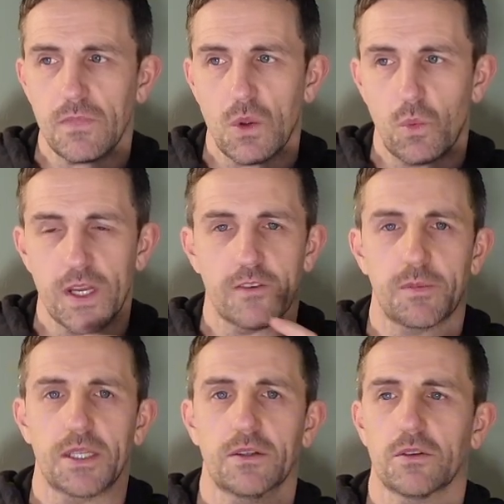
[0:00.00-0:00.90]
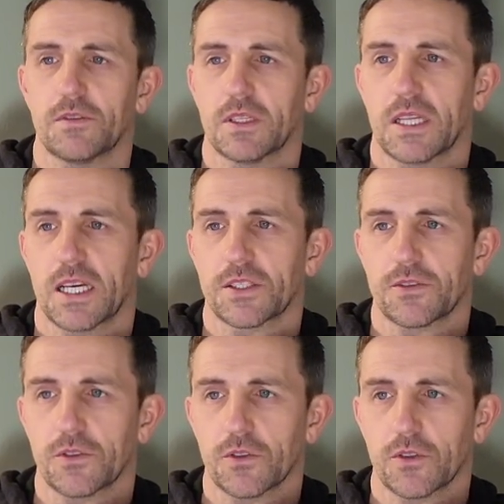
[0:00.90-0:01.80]
where I've been over the last
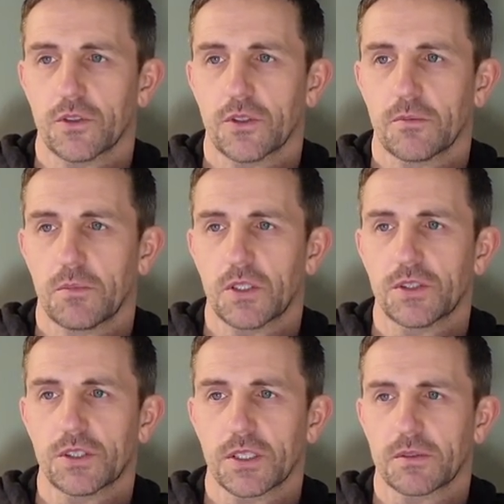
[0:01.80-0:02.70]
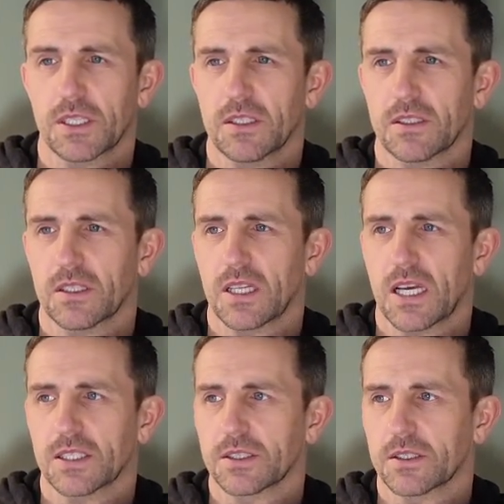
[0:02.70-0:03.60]
few months. I've said in the
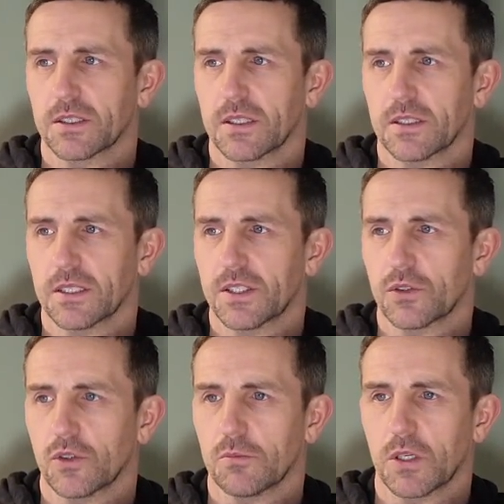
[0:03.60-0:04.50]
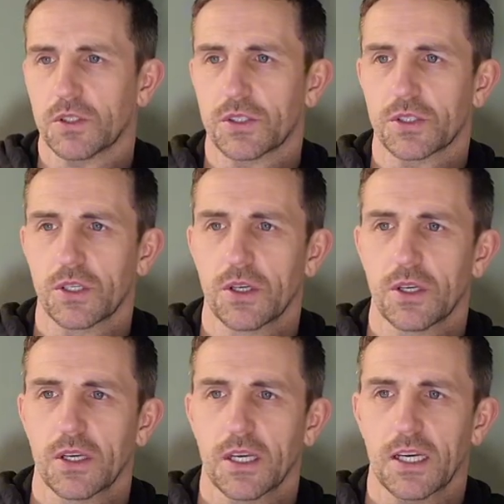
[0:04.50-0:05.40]
last at least 2 months
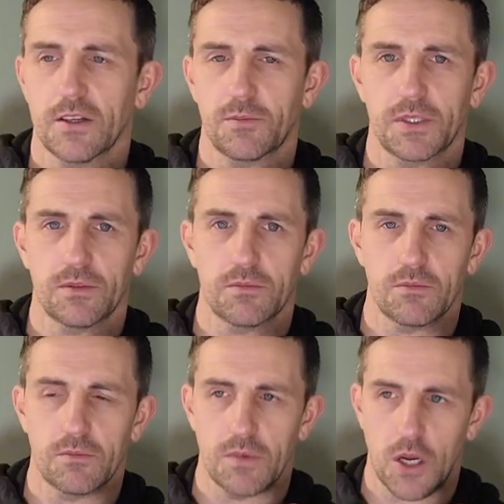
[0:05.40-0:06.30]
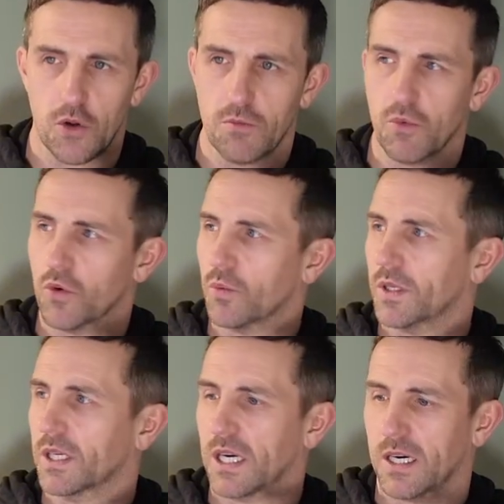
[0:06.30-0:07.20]
I have been out more with
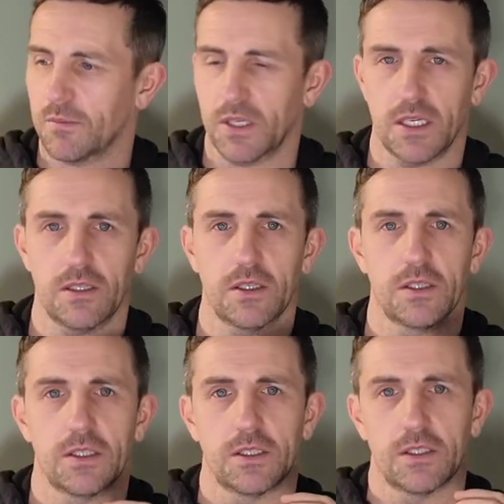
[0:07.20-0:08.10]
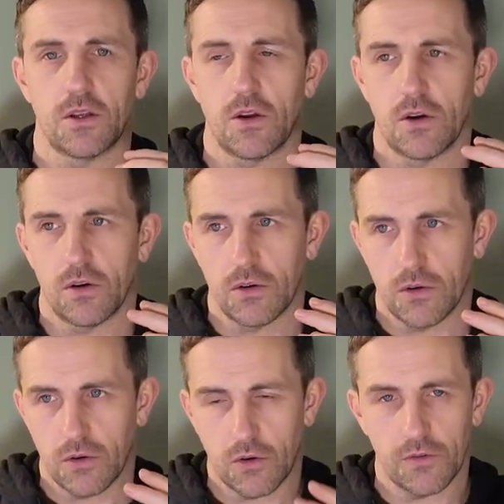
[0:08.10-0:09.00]
the camera.
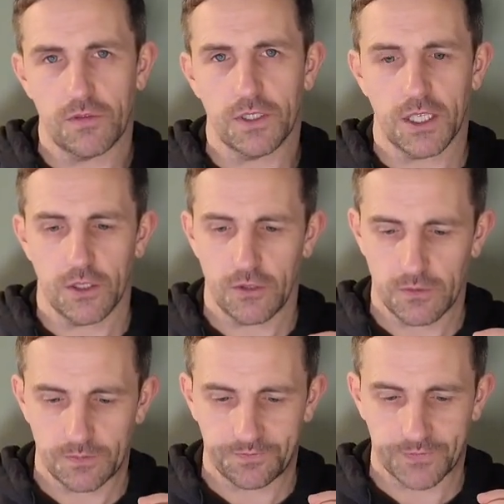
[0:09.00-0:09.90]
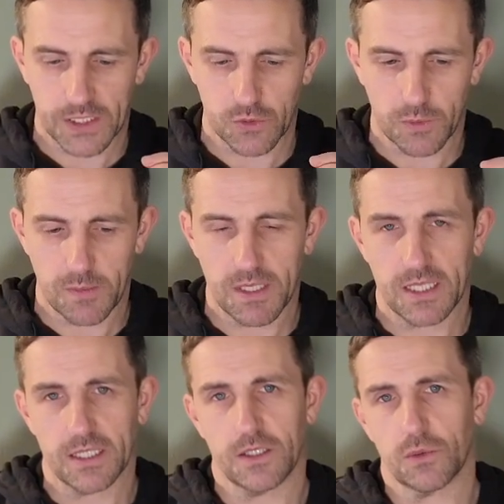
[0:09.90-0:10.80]
Hopefully now this will be
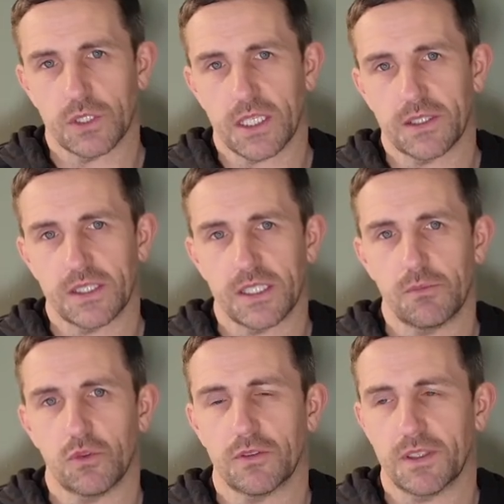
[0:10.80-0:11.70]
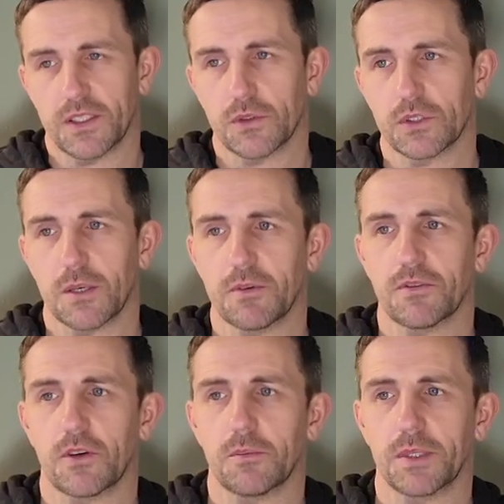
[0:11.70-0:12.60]
me. You'll start to see more videos coming
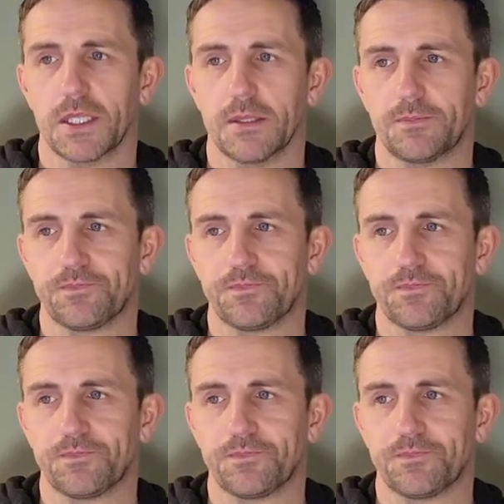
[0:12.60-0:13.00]
from me,